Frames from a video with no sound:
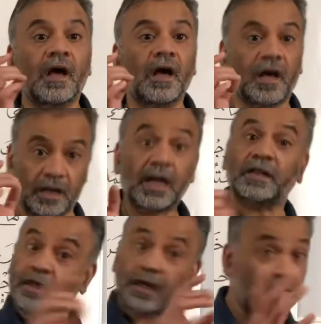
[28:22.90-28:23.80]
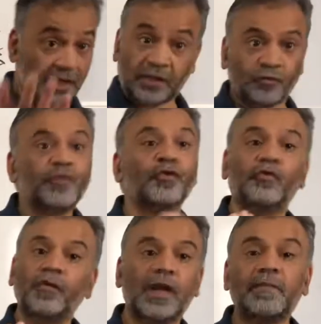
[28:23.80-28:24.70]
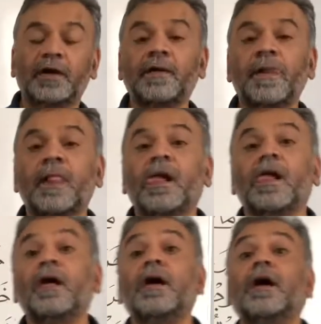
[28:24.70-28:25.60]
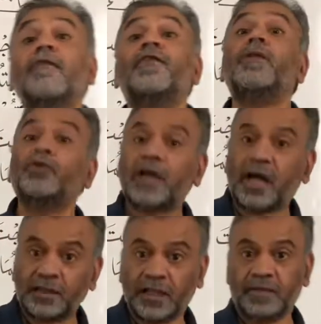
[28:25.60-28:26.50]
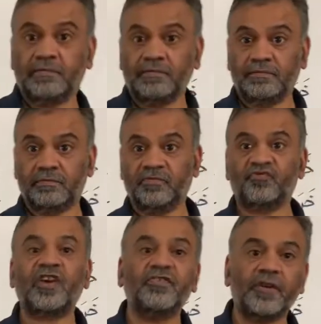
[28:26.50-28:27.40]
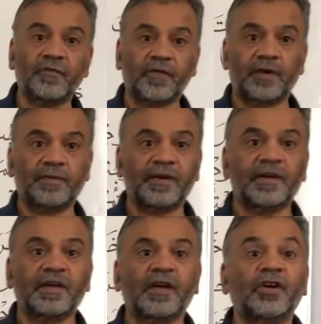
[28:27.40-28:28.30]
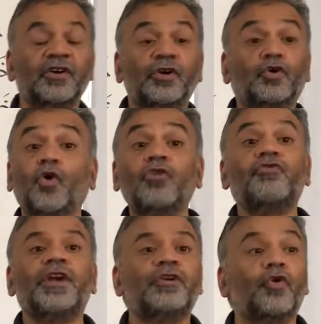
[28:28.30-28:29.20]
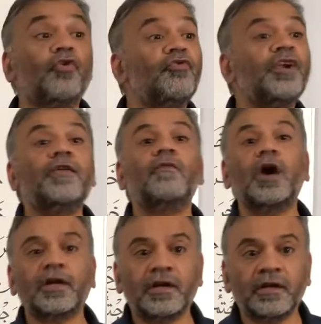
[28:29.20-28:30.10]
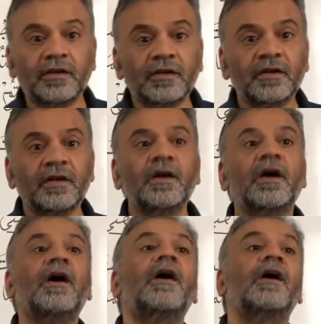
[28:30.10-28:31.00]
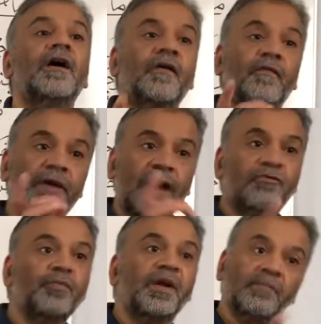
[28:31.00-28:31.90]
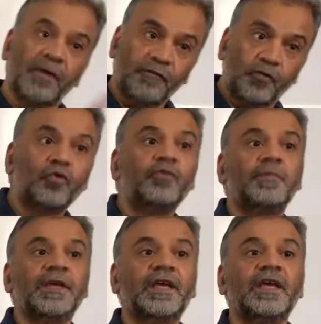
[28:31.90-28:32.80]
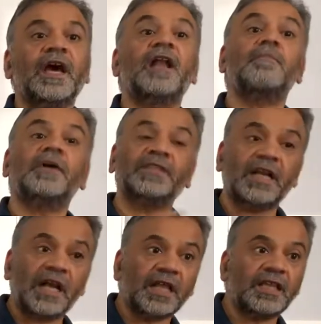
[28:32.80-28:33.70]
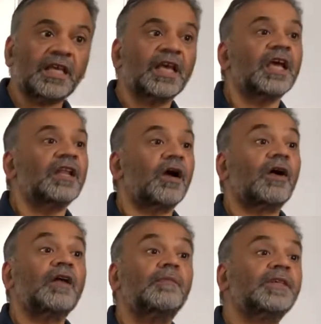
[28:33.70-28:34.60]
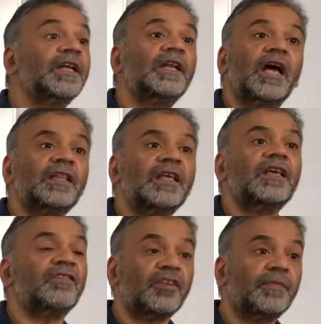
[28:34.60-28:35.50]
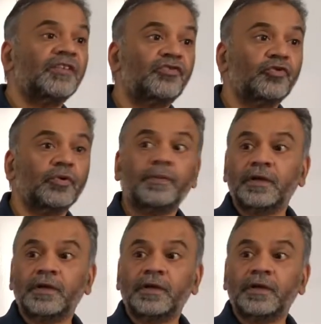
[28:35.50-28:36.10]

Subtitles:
La taqra, ya tufidu fil amar, fil mutaaddi, transitive verb. Don't read what? We have to bring maf'ulun bihi, al majallati. Now al majallati, is it mansoob?